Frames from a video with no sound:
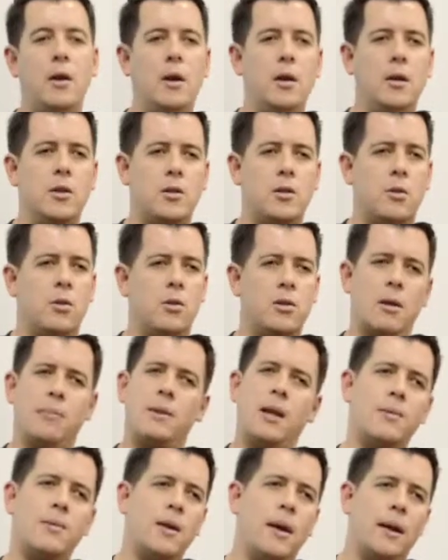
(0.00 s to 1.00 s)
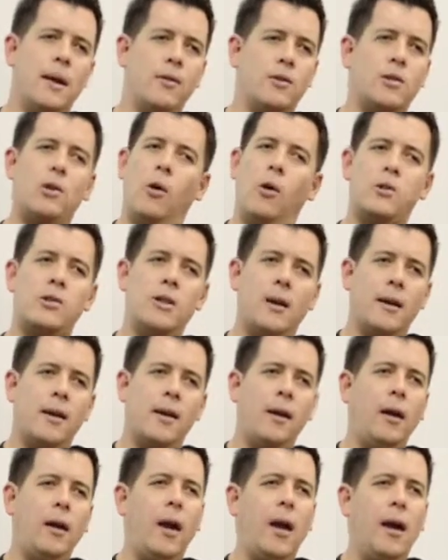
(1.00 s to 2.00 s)
So sometimes I give talks and
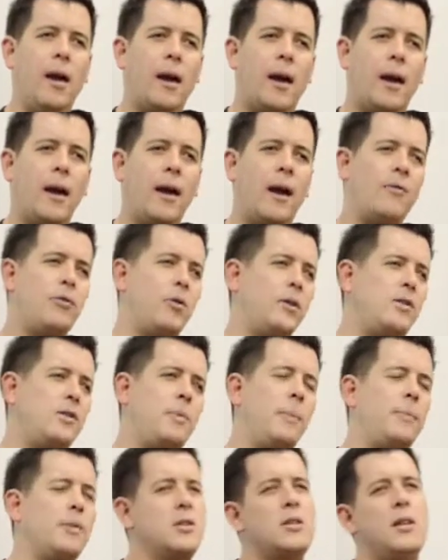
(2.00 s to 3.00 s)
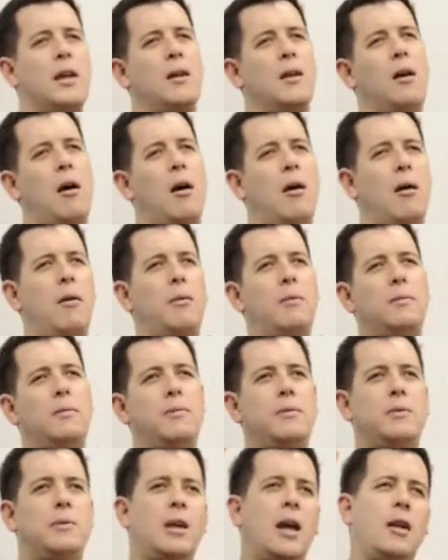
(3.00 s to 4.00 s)
I have all these people saying, "Oh,
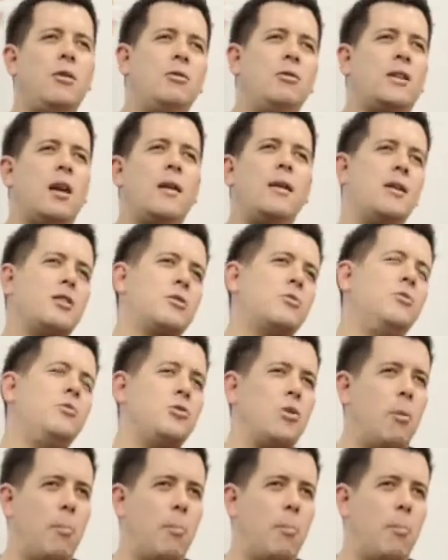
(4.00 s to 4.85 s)
can you tell us who's your